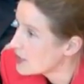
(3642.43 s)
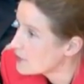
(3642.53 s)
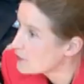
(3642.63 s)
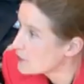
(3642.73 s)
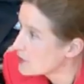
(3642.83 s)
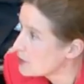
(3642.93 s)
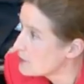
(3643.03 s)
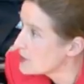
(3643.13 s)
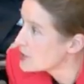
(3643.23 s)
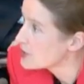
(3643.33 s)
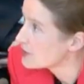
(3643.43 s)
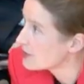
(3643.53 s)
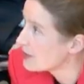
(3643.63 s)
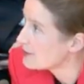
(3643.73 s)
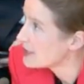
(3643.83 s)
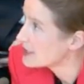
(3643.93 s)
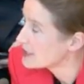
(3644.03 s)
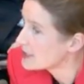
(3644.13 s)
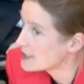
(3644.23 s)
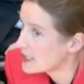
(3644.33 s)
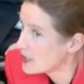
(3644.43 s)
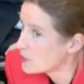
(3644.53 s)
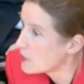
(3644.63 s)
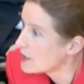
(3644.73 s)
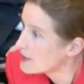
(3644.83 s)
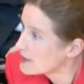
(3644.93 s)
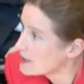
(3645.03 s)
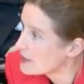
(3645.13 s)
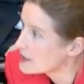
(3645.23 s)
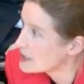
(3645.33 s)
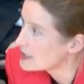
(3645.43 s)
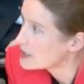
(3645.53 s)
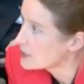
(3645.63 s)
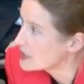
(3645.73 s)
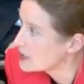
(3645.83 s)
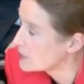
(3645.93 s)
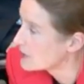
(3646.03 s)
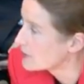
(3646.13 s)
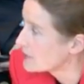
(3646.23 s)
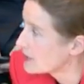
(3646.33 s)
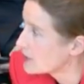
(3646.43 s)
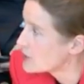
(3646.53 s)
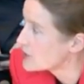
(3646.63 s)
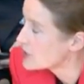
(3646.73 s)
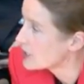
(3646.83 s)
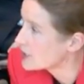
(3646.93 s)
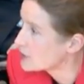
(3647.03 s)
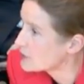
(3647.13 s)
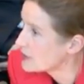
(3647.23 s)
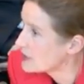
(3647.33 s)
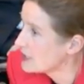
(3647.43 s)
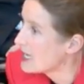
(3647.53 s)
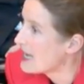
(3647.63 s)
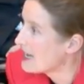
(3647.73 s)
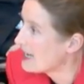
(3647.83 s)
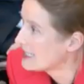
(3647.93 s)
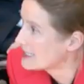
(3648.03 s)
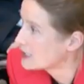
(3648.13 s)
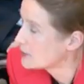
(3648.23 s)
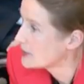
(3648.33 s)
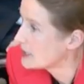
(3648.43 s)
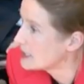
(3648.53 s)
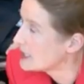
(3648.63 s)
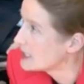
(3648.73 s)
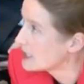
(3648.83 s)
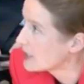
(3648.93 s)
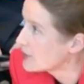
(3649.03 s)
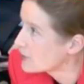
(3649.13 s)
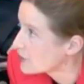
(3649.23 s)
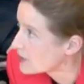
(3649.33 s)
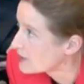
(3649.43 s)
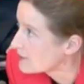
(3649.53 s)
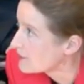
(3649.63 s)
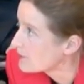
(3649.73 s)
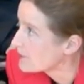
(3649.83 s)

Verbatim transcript: Therefore, the omission of Article 10.1 in Article 21 of the Energy Charter Treaty has to be intentional.